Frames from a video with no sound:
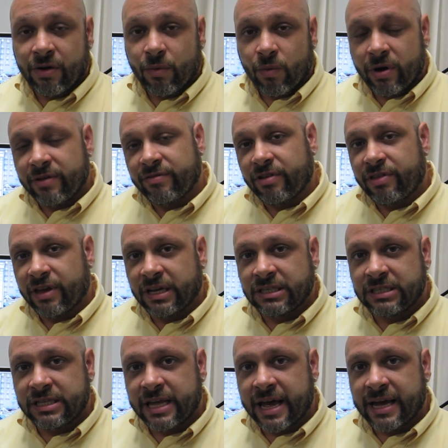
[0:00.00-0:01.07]
one of the
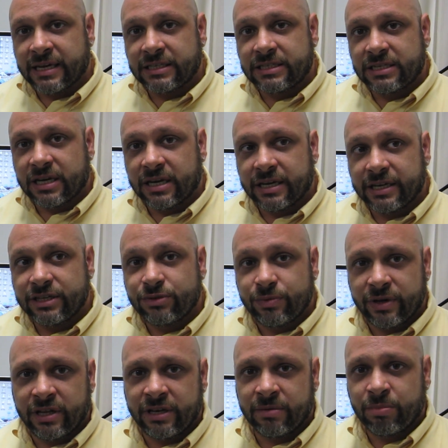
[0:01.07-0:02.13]
things that is
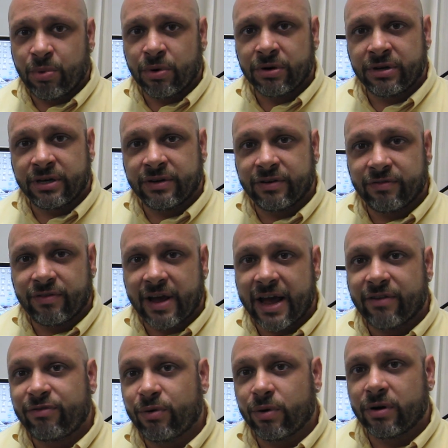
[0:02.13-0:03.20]
really important
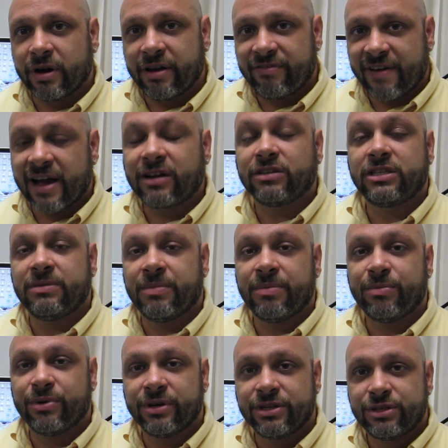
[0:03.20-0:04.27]
for a faculty
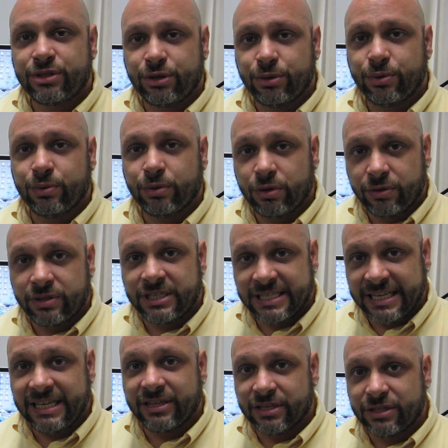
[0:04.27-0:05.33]
member is to
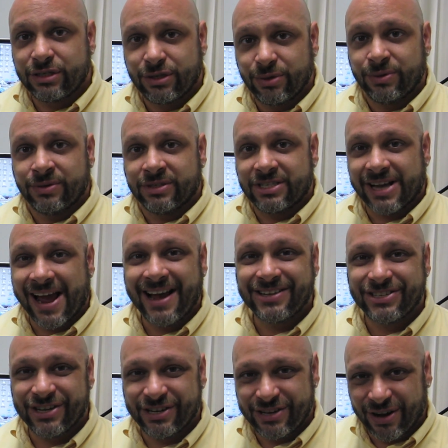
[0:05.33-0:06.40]
see the students
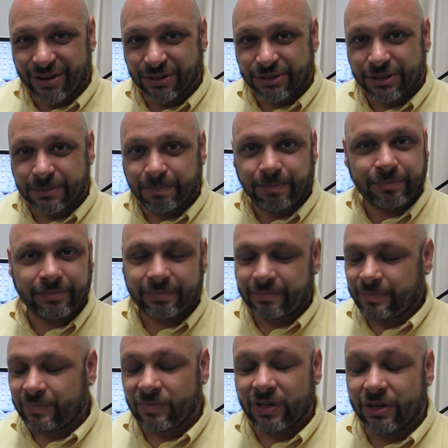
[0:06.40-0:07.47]
as adults.
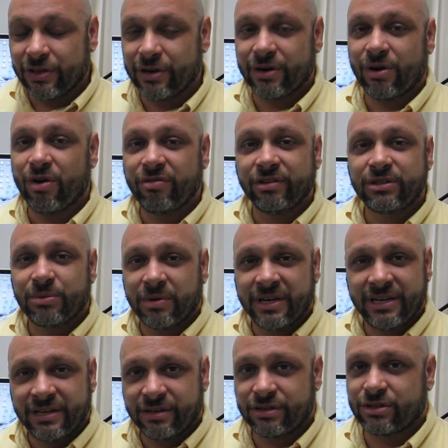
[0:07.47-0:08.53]
They're over
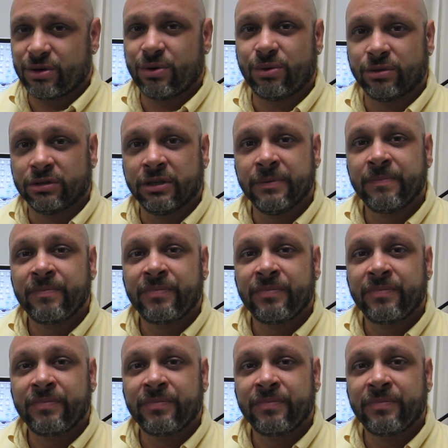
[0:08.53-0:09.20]
20 years old.